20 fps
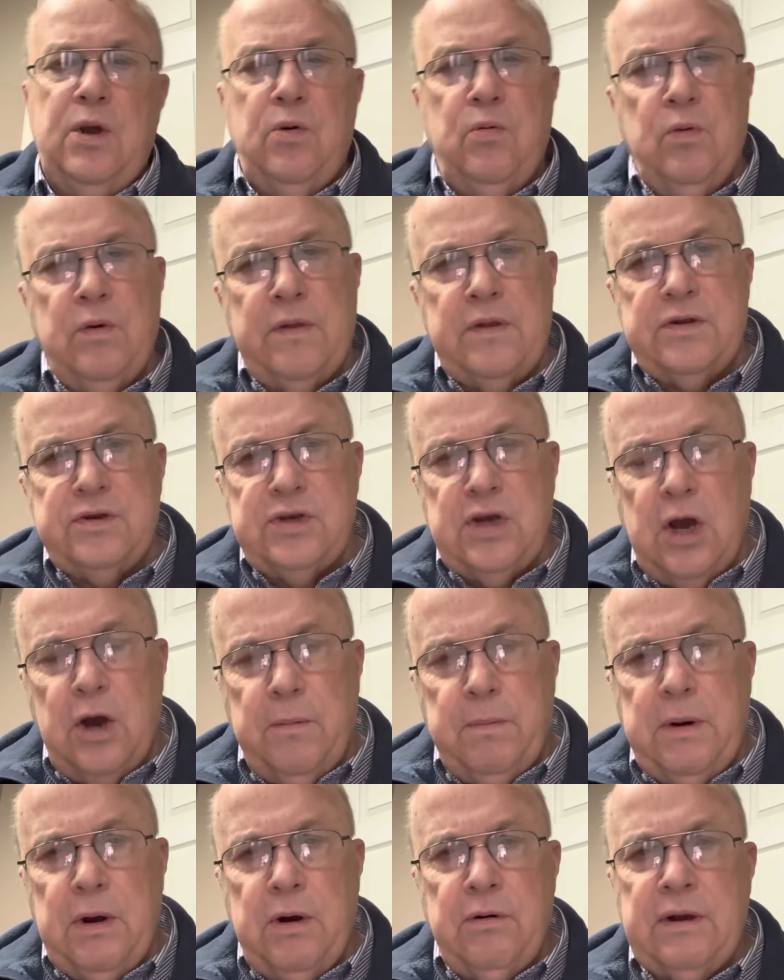with the
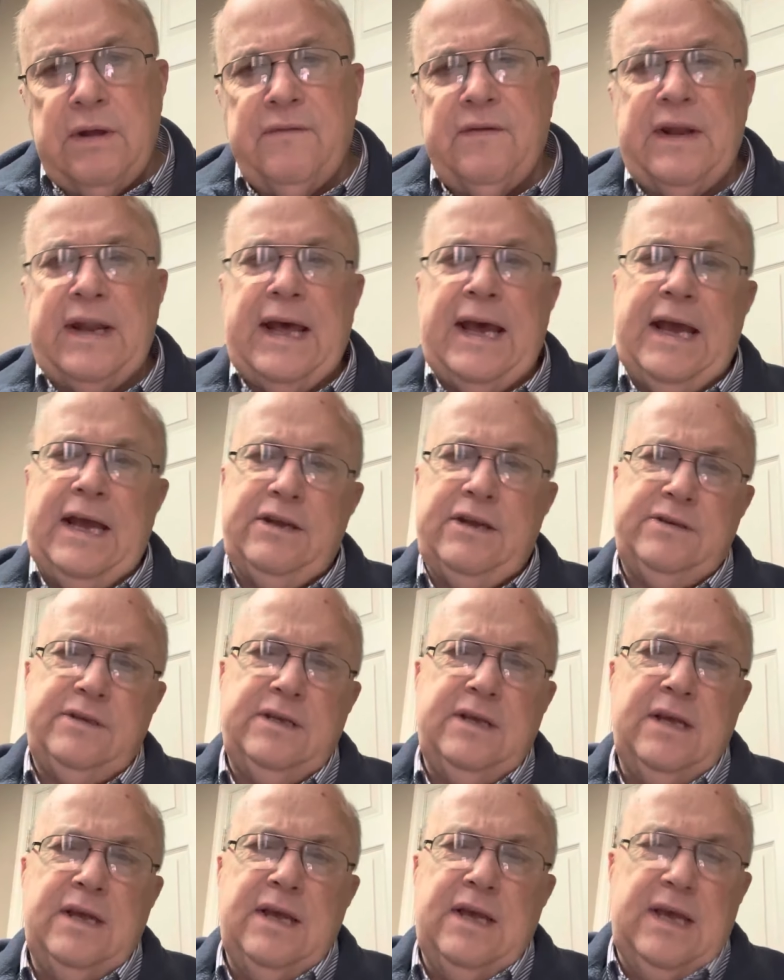jawbone of an ass.